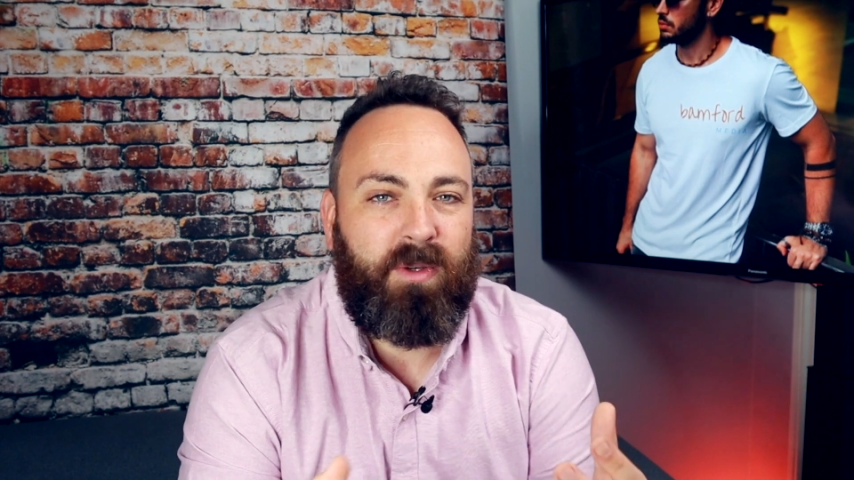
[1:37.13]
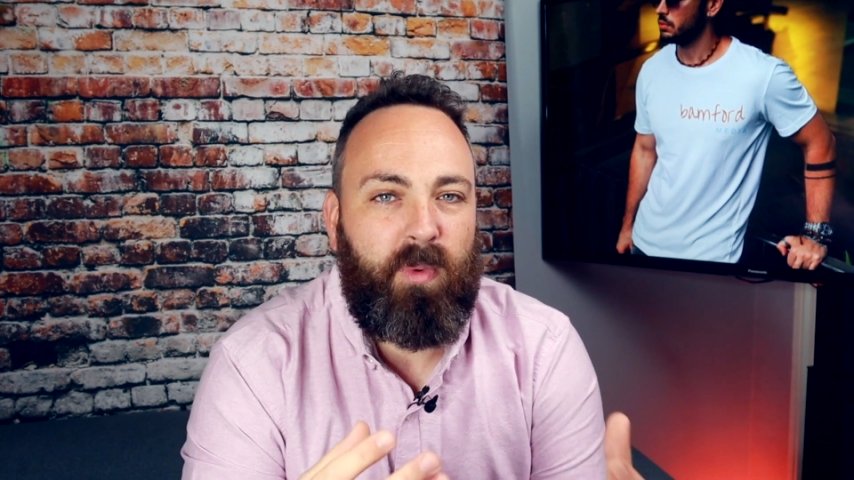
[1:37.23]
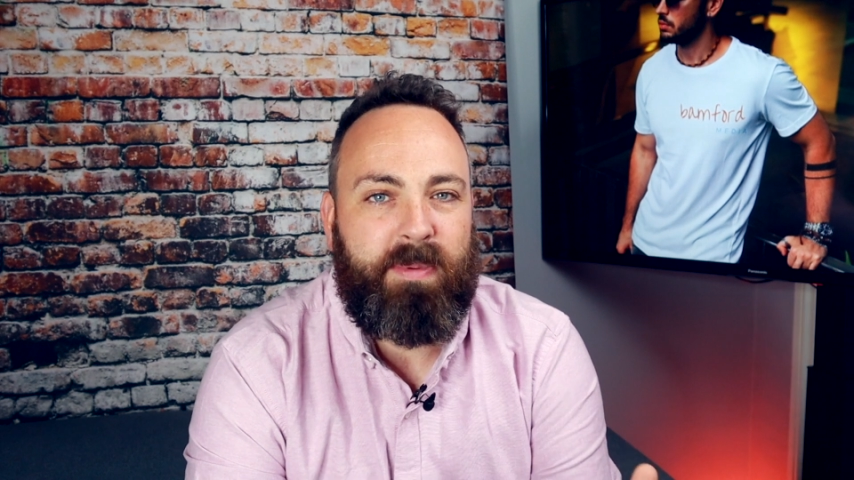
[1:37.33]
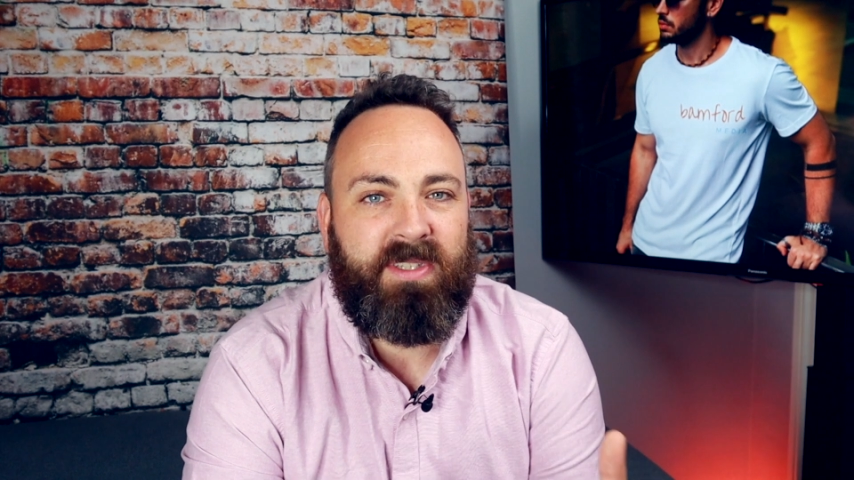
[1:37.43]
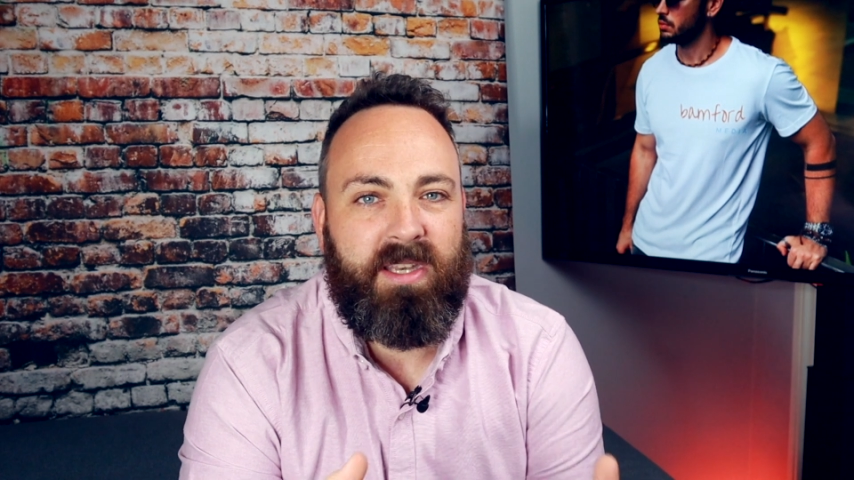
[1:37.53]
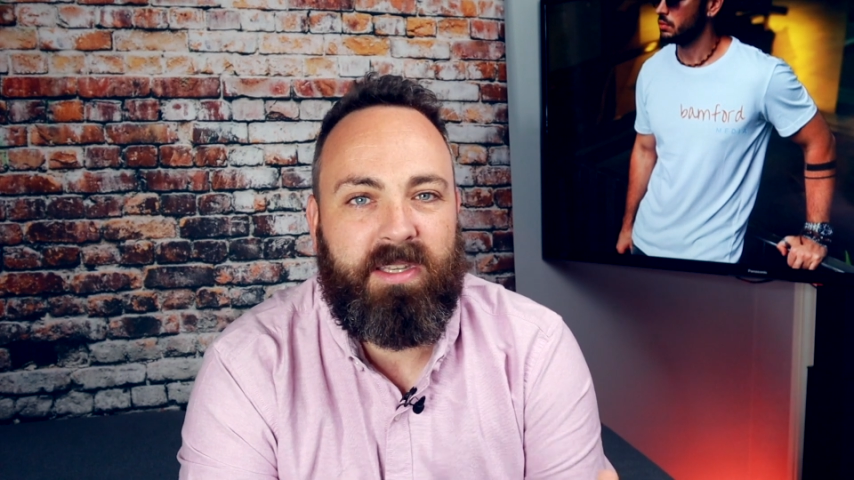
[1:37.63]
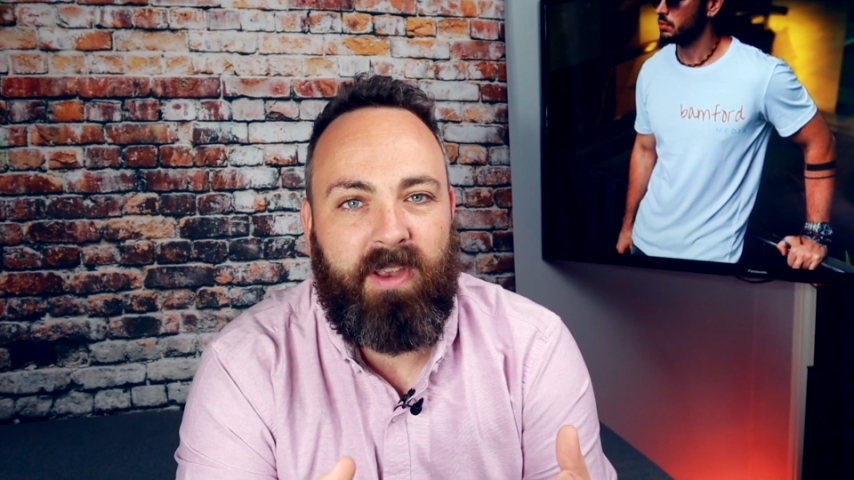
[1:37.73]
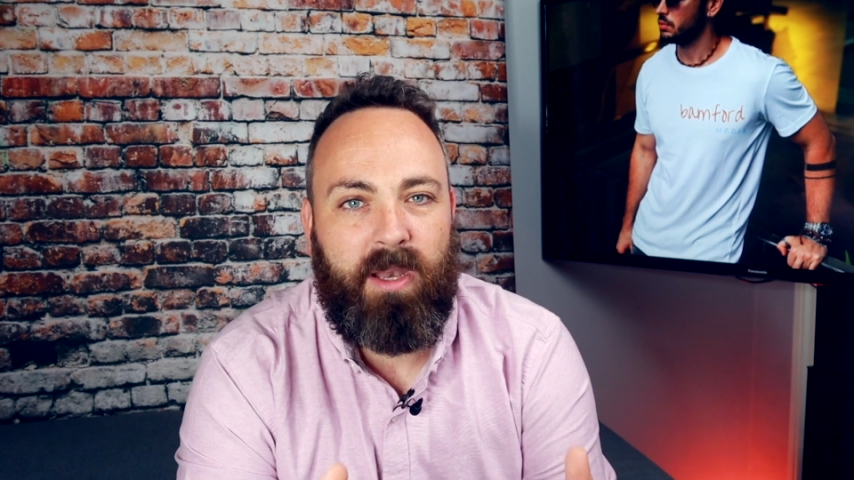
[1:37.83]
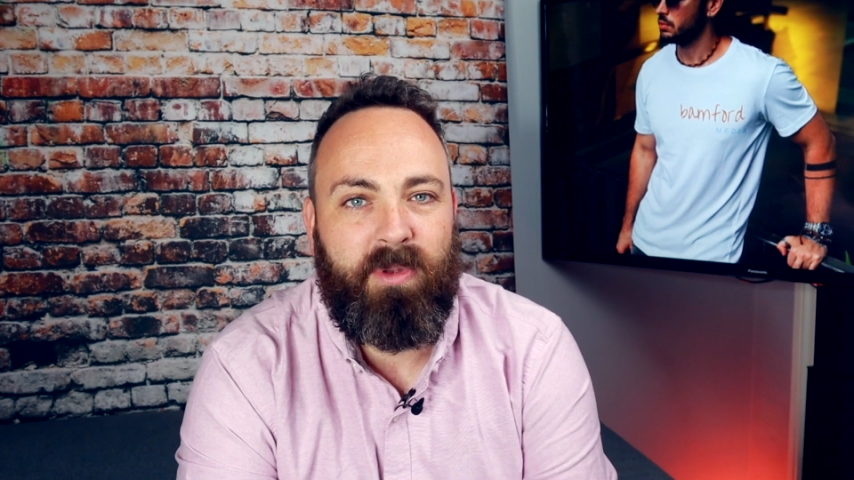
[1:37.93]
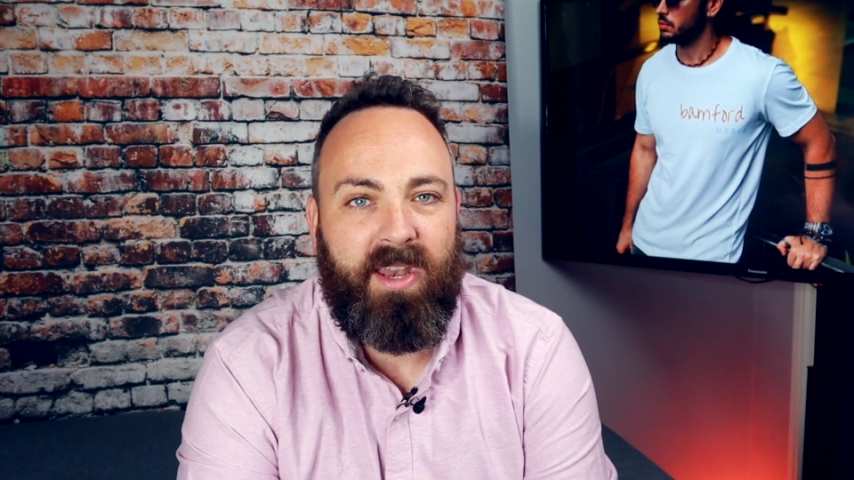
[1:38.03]
of website
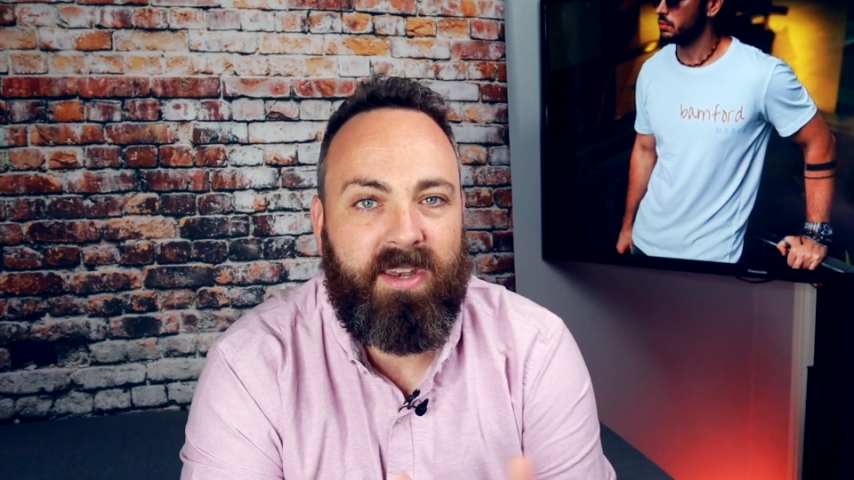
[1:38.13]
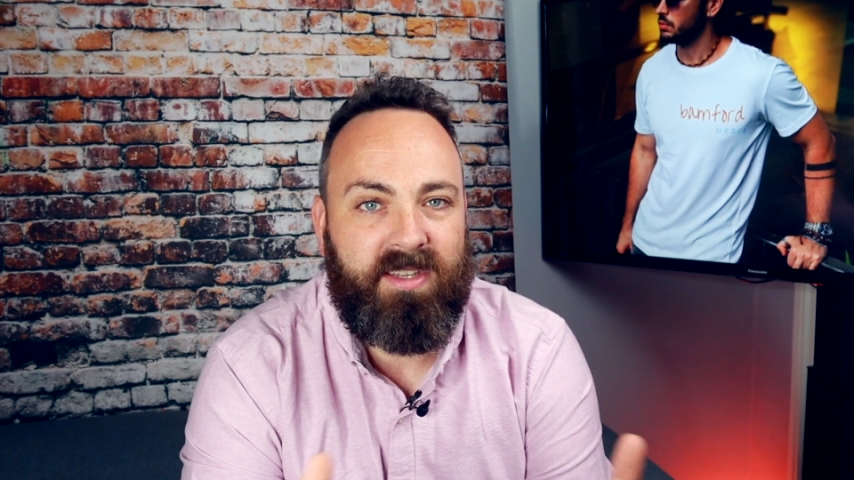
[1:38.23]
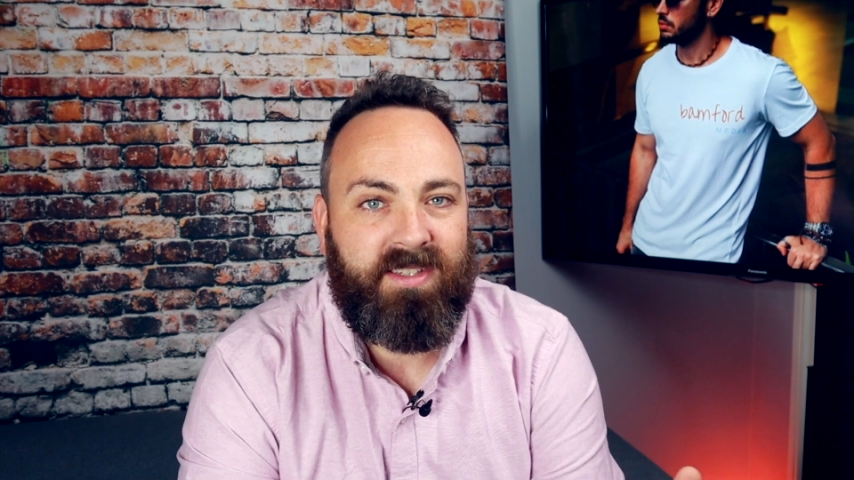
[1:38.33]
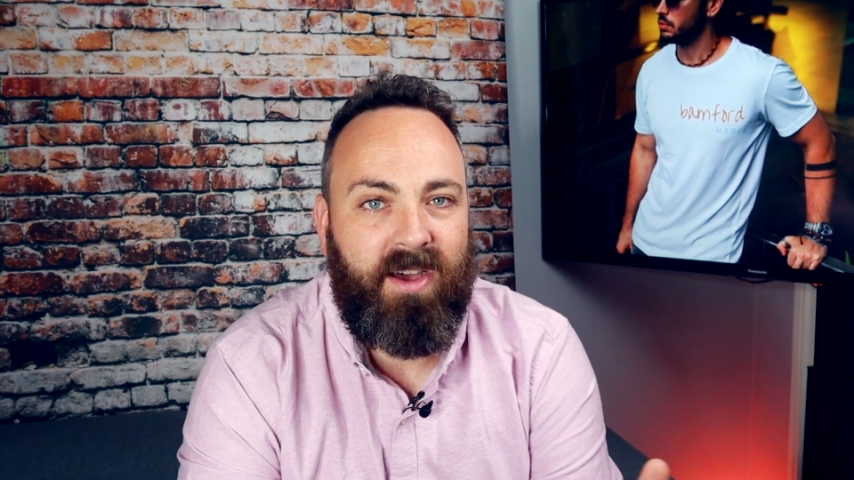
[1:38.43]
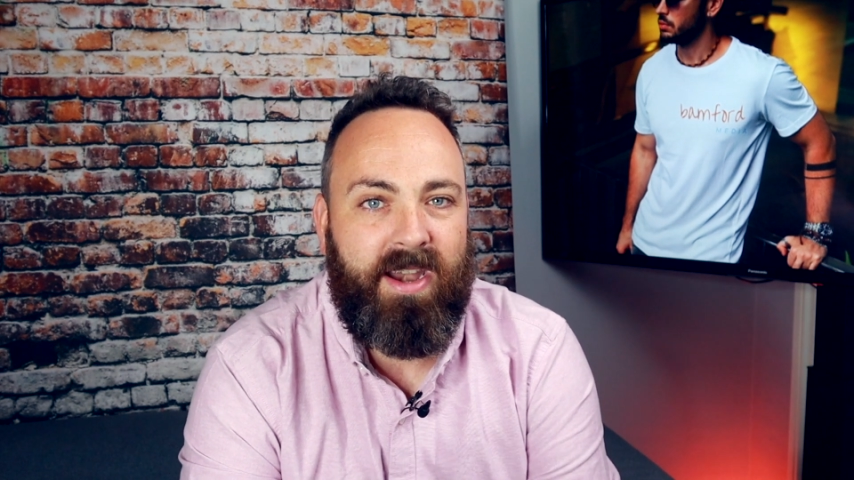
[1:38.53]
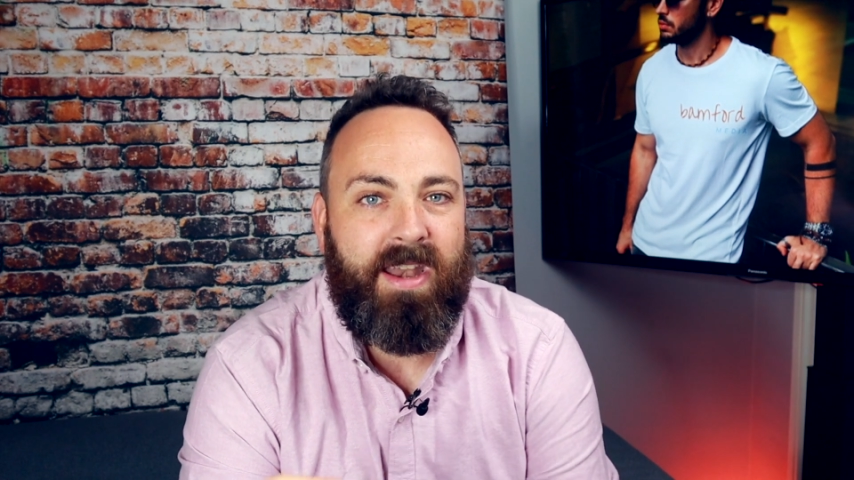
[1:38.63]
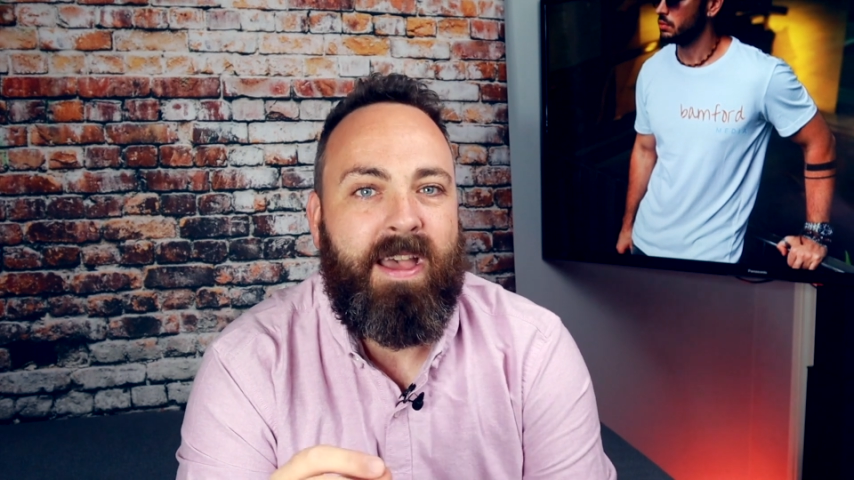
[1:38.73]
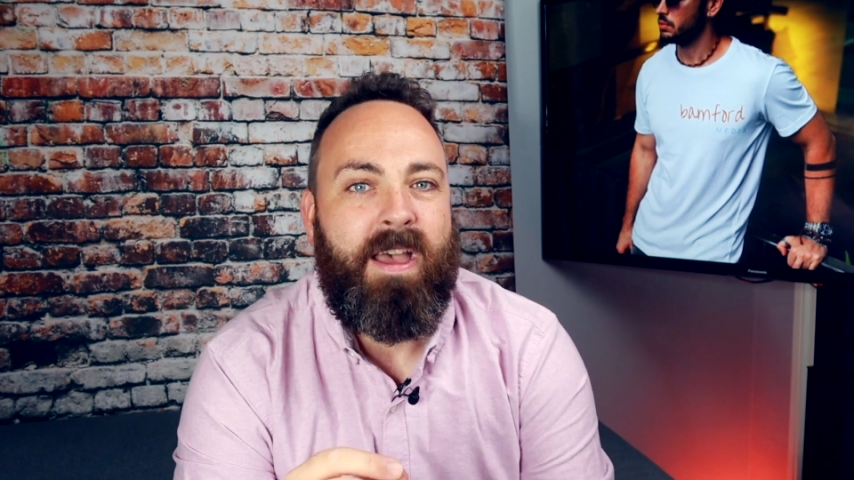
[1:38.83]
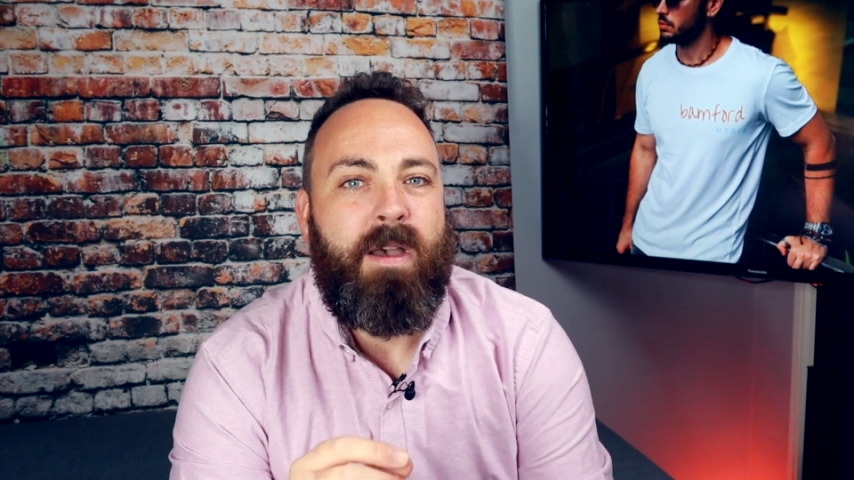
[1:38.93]
development and design,